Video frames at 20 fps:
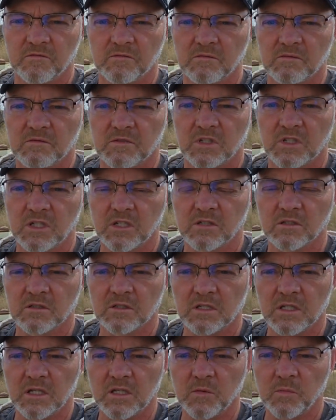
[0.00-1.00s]
single
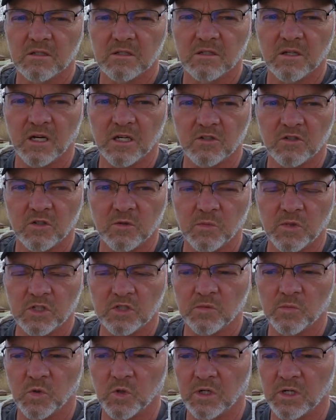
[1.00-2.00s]
deep, not too
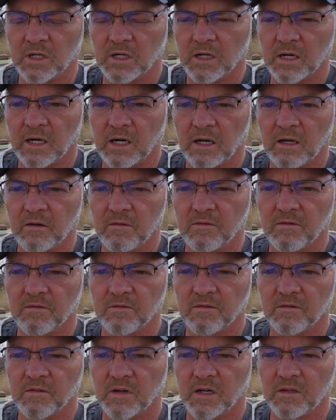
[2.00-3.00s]
much more.
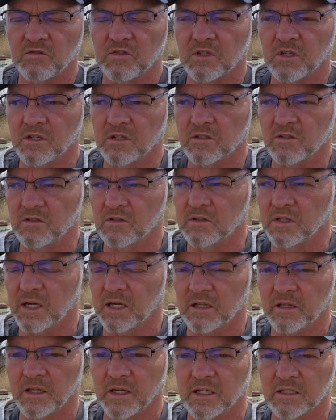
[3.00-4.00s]
I've started doing
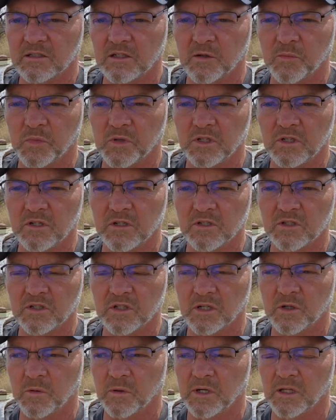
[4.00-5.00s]
that the last couple of years.
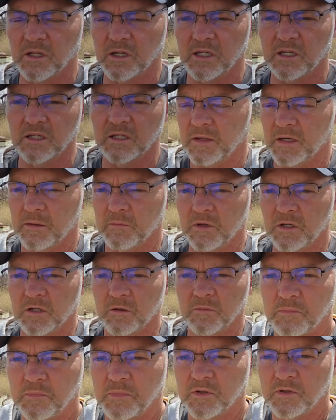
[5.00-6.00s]
I quite like it. I'm going to
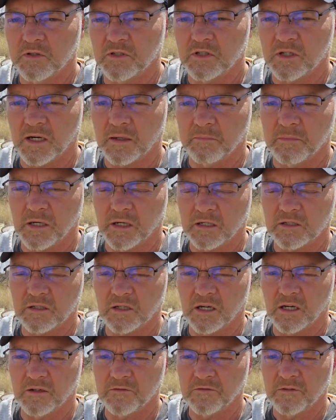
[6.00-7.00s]
pull the top box
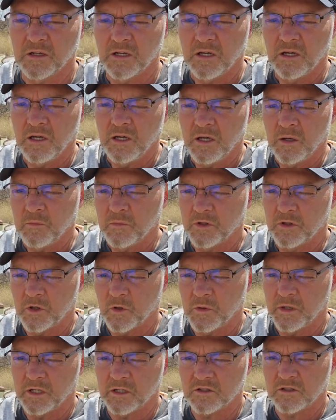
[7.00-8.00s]
off, put the
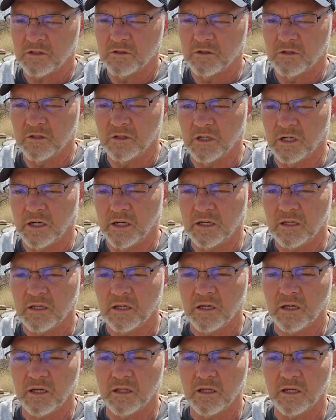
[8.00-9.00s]
queen excluder on,
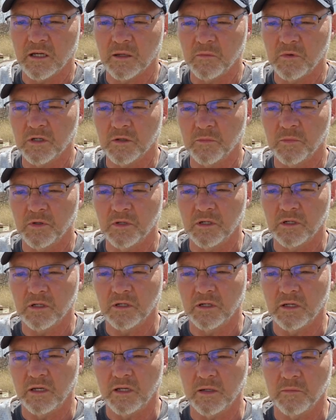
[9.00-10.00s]
and then I'm going to put
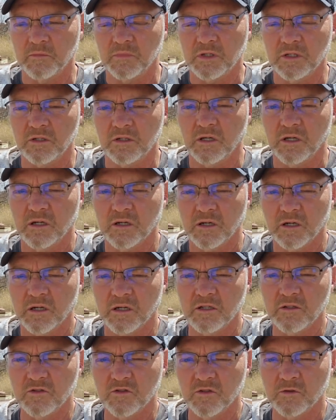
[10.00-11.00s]
an empty
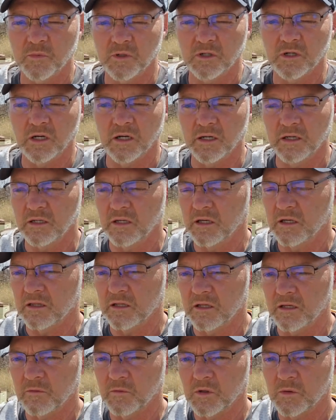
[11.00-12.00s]
honey super on, and
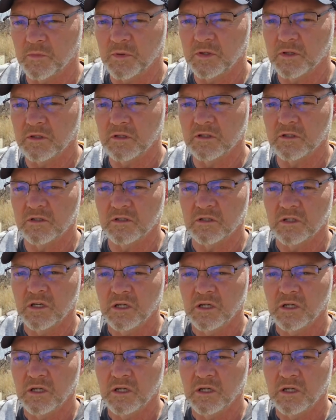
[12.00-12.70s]
then we'll put this